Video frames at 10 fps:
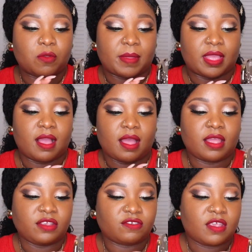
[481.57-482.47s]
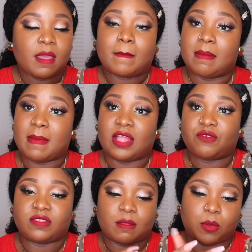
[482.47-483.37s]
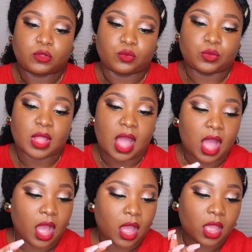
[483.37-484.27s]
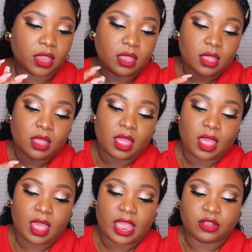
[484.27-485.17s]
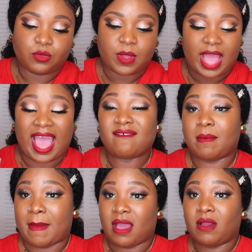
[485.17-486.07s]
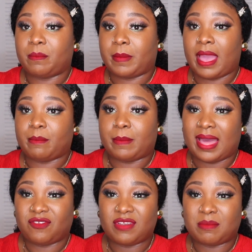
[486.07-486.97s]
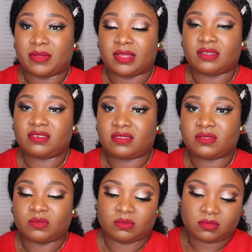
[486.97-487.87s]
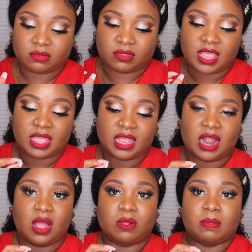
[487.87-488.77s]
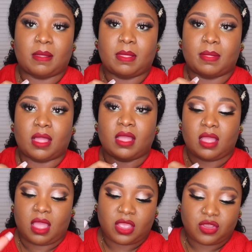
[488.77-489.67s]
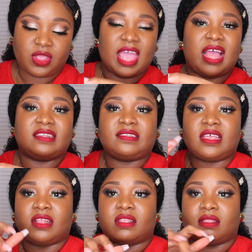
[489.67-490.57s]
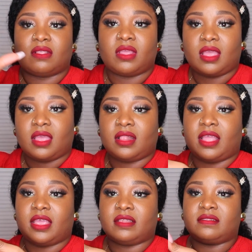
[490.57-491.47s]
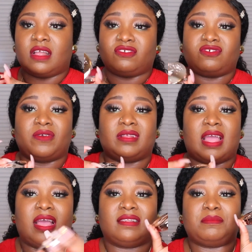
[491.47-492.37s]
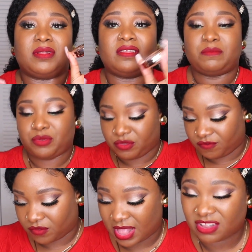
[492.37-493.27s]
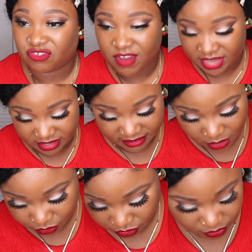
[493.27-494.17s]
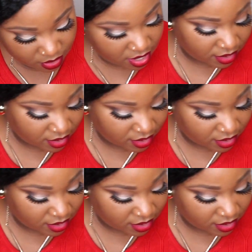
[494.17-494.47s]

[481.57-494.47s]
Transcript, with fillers: Oh my gosh, my battery's about to die. I have a backup battery, but it's just to take it out, blah blah blah. You can't see it, okay? Like it's not showing, guys, but it's beautiful. I'll try this out too.